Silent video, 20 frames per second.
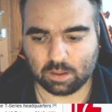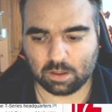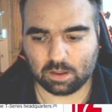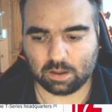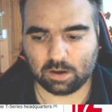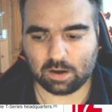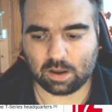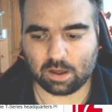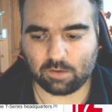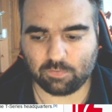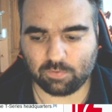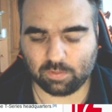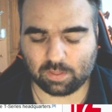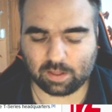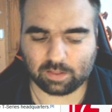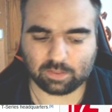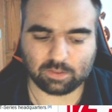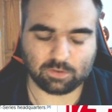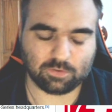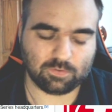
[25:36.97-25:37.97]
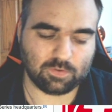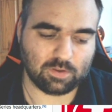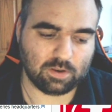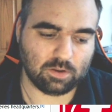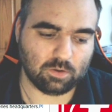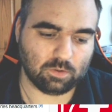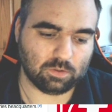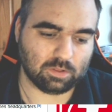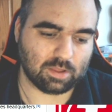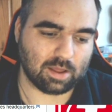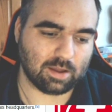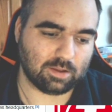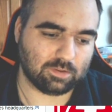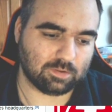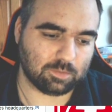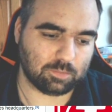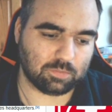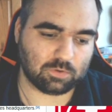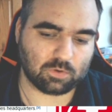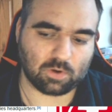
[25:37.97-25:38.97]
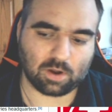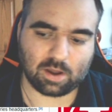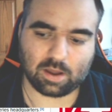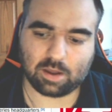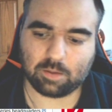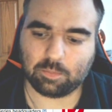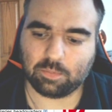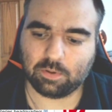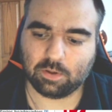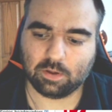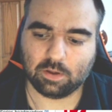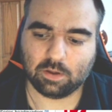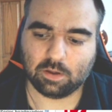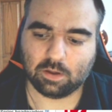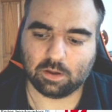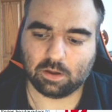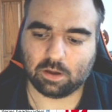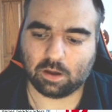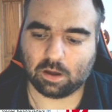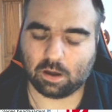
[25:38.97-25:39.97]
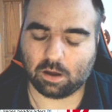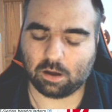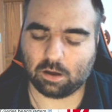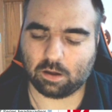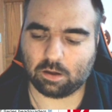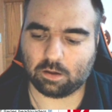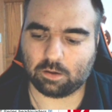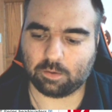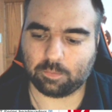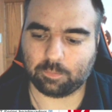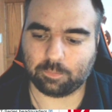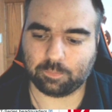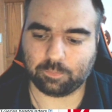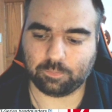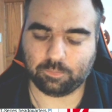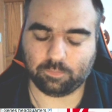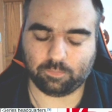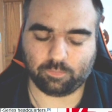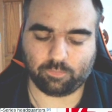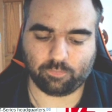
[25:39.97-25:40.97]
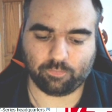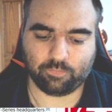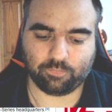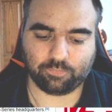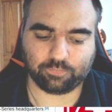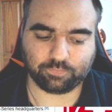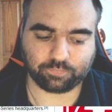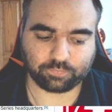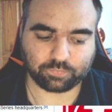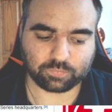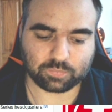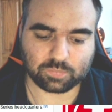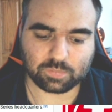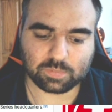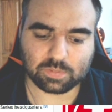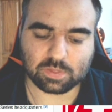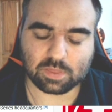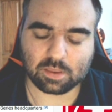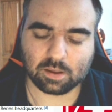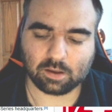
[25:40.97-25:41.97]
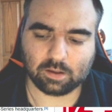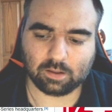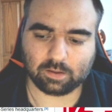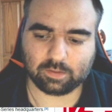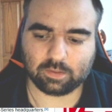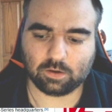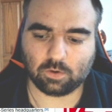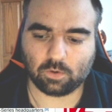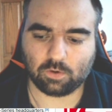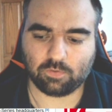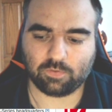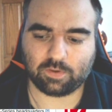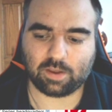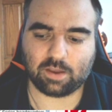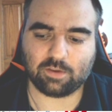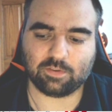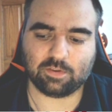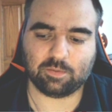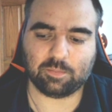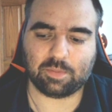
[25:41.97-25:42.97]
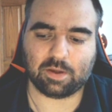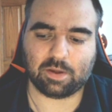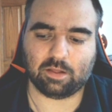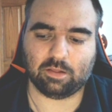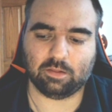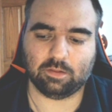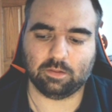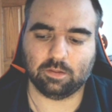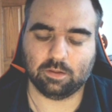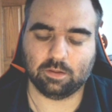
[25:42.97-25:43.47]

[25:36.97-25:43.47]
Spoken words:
Now, if you like this video, like, subscribe, click the notification bell,